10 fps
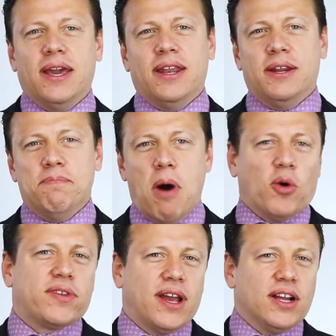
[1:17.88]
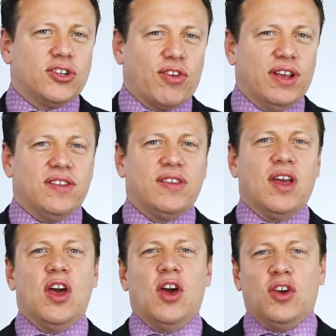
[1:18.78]
And in most countries,
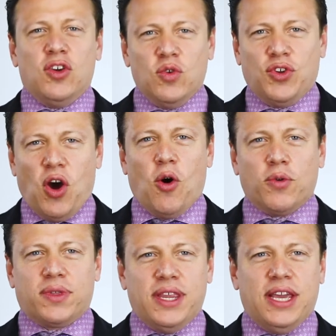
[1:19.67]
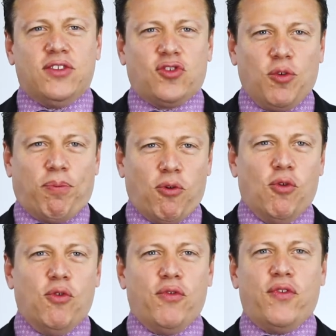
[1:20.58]
you don't need to
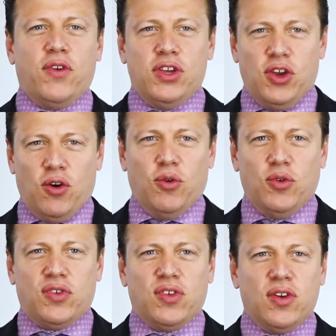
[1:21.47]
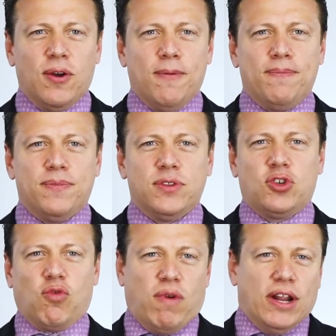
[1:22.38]
prove use
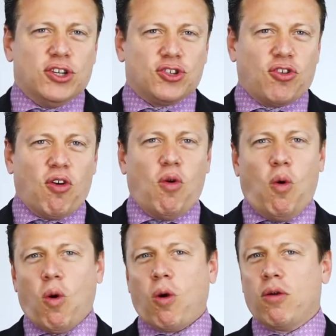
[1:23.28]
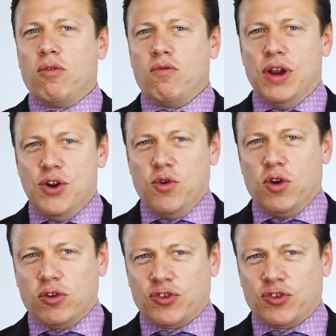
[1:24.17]
to register or renew your